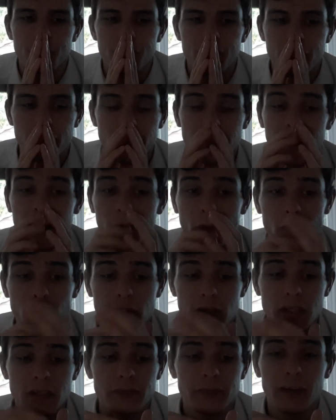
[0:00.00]
So yeah, I just
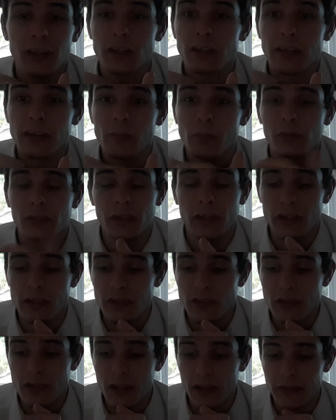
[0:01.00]
want to say thank you to everyone that's
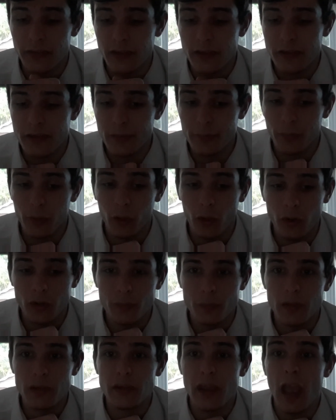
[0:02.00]
actually sat there and supported me,